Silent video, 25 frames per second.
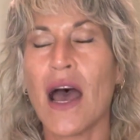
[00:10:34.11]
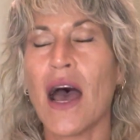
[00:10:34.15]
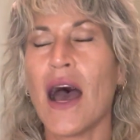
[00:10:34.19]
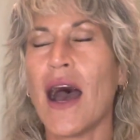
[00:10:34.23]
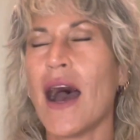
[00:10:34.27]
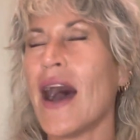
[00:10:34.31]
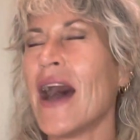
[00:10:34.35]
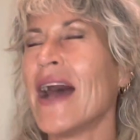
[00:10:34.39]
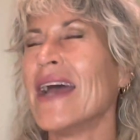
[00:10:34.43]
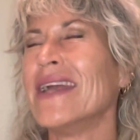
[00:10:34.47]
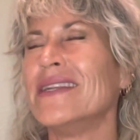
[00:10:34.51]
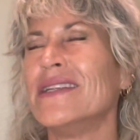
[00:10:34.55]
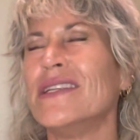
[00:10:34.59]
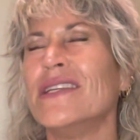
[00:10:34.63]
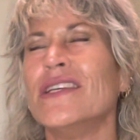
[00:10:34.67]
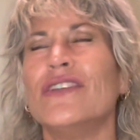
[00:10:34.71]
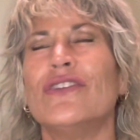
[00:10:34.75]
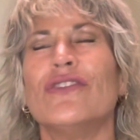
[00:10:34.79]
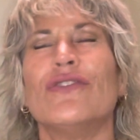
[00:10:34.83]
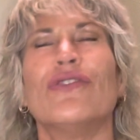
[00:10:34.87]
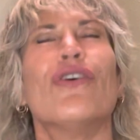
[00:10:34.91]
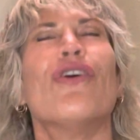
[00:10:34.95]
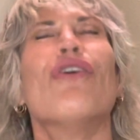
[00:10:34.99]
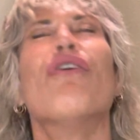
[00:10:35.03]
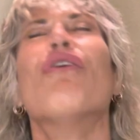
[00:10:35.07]
I did
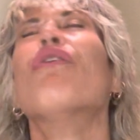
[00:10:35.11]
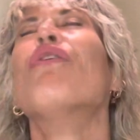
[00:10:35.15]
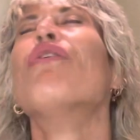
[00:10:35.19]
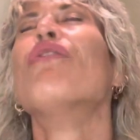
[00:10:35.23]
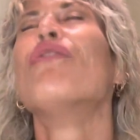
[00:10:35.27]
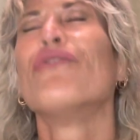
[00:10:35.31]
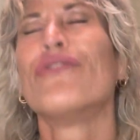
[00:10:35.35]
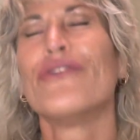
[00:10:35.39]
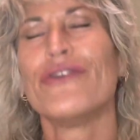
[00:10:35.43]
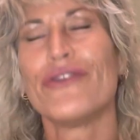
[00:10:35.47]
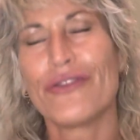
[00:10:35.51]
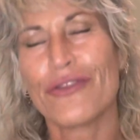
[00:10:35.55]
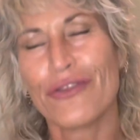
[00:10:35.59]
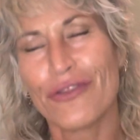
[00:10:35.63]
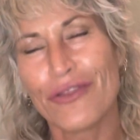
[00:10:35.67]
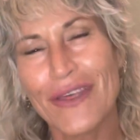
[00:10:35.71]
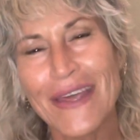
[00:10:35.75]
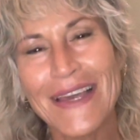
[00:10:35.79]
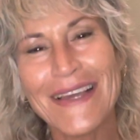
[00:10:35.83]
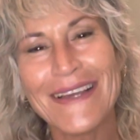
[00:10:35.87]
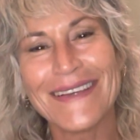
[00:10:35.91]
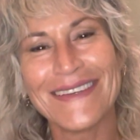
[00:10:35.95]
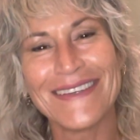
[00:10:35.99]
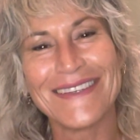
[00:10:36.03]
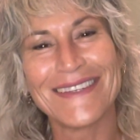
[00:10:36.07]
all the
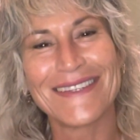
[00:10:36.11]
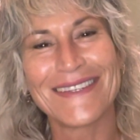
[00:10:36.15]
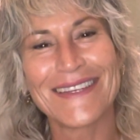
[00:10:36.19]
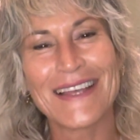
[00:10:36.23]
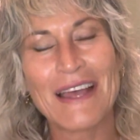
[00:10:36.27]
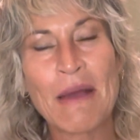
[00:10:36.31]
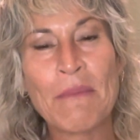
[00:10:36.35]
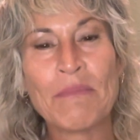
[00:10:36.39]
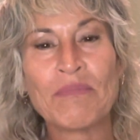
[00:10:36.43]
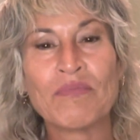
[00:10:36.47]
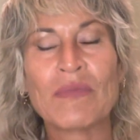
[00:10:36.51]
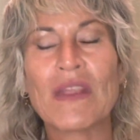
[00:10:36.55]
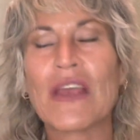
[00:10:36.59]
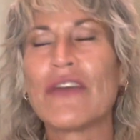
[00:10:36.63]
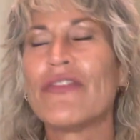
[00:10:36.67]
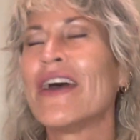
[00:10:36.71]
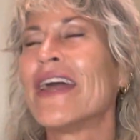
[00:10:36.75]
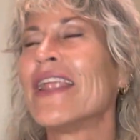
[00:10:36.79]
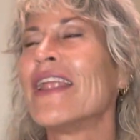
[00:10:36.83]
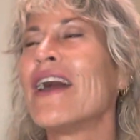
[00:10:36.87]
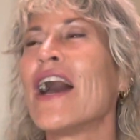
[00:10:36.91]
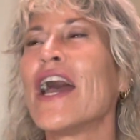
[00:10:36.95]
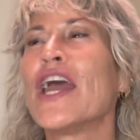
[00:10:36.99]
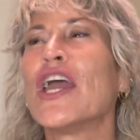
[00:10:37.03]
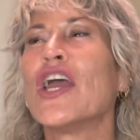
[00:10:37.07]
things that
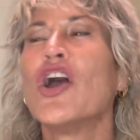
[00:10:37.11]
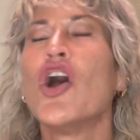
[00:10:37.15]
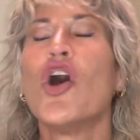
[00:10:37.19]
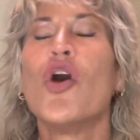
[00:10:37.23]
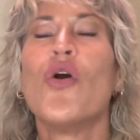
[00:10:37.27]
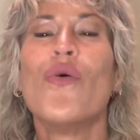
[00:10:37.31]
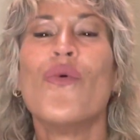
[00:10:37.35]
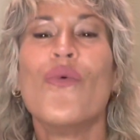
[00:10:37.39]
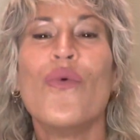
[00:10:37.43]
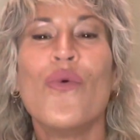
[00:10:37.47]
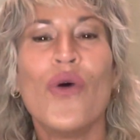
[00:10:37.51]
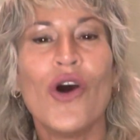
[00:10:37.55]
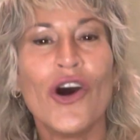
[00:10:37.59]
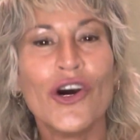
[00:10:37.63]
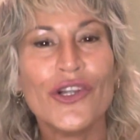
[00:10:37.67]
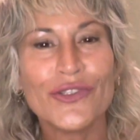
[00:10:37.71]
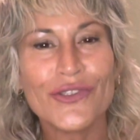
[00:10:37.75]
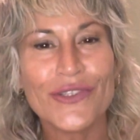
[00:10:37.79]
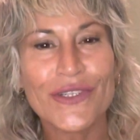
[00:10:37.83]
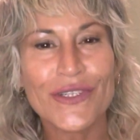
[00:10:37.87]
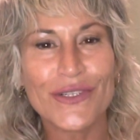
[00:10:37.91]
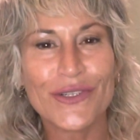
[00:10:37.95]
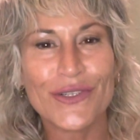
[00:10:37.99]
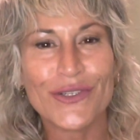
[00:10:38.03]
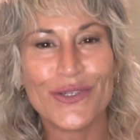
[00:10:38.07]
I
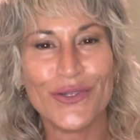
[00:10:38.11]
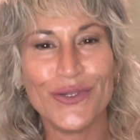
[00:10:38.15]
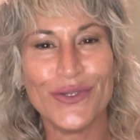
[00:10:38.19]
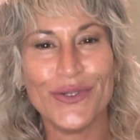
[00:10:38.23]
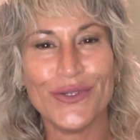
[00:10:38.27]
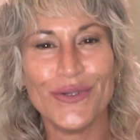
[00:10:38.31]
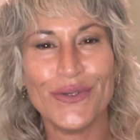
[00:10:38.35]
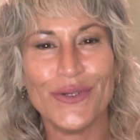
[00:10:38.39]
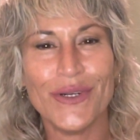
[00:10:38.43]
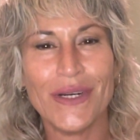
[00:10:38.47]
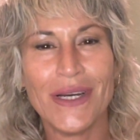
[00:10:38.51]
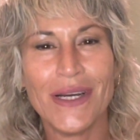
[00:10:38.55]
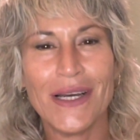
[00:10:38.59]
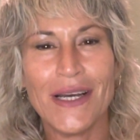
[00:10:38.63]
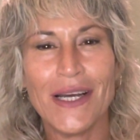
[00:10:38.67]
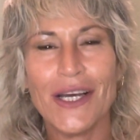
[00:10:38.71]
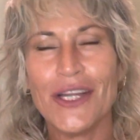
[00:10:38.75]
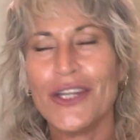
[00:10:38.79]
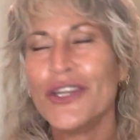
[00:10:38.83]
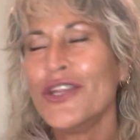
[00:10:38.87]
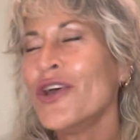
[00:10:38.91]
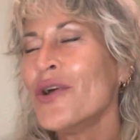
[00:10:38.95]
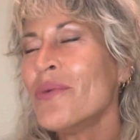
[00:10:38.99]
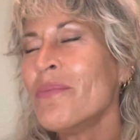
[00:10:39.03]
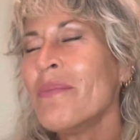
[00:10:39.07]
wanted to,
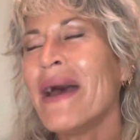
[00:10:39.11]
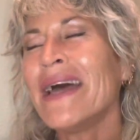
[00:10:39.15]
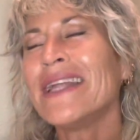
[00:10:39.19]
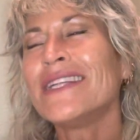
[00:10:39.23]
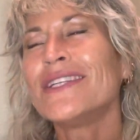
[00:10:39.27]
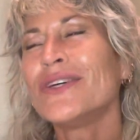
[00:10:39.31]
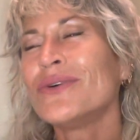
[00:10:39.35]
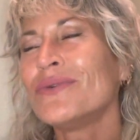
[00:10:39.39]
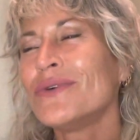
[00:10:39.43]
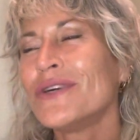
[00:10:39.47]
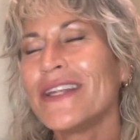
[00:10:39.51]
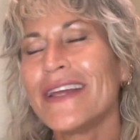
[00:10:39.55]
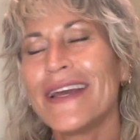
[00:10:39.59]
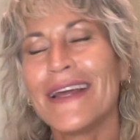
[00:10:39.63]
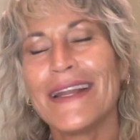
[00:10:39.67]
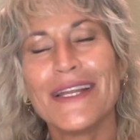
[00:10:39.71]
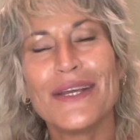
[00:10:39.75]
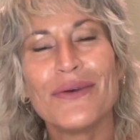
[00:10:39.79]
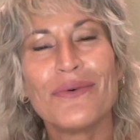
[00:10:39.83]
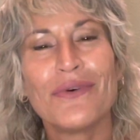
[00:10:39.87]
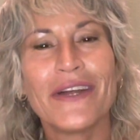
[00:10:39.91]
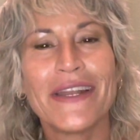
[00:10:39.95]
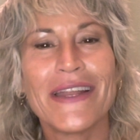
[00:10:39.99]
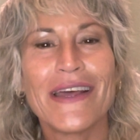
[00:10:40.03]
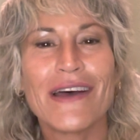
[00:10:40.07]
no matter what
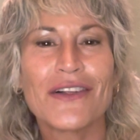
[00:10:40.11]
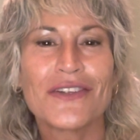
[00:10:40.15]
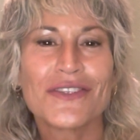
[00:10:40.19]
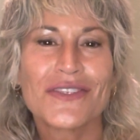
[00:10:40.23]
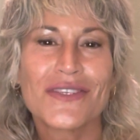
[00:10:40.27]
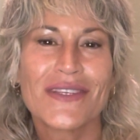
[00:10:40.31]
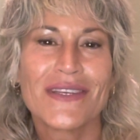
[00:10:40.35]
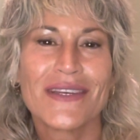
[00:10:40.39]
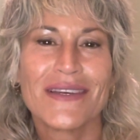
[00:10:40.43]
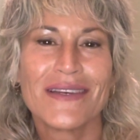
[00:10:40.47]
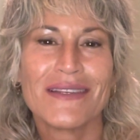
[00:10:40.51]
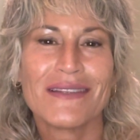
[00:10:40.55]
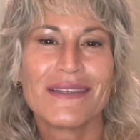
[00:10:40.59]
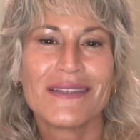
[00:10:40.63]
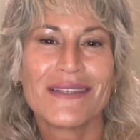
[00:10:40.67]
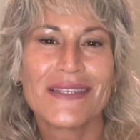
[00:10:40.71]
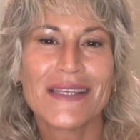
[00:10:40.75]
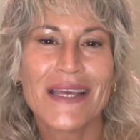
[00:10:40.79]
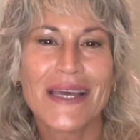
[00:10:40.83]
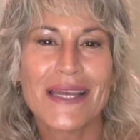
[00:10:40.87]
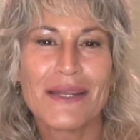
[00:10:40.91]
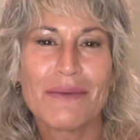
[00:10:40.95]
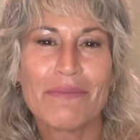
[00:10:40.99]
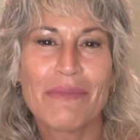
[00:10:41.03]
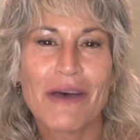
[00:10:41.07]
anyone else
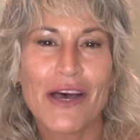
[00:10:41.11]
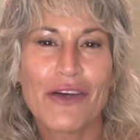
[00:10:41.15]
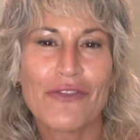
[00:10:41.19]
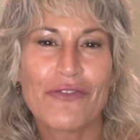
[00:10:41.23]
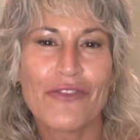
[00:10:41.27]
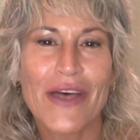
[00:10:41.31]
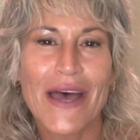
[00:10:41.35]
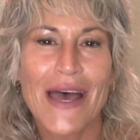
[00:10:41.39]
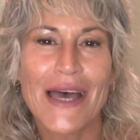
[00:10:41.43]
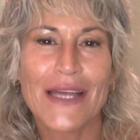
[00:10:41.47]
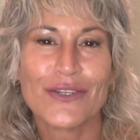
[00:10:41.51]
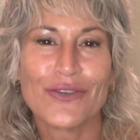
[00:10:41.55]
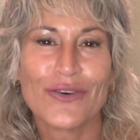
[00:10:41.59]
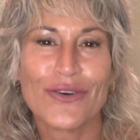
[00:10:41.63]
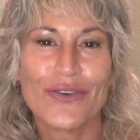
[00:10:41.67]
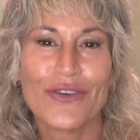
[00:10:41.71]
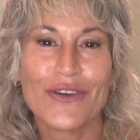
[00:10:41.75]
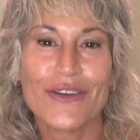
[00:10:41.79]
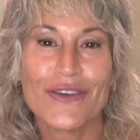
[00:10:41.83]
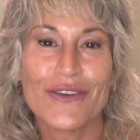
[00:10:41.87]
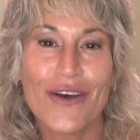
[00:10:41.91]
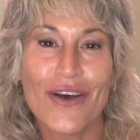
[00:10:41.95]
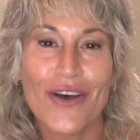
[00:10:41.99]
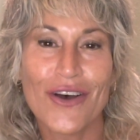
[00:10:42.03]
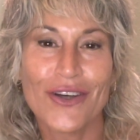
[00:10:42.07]
said about that or
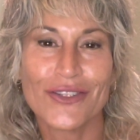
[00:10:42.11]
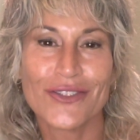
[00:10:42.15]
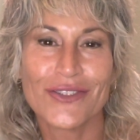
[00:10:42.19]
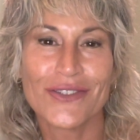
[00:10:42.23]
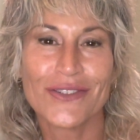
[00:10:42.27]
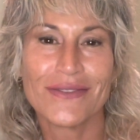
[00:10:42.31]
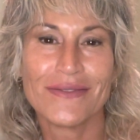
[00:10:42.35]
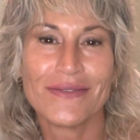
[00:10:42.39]
not,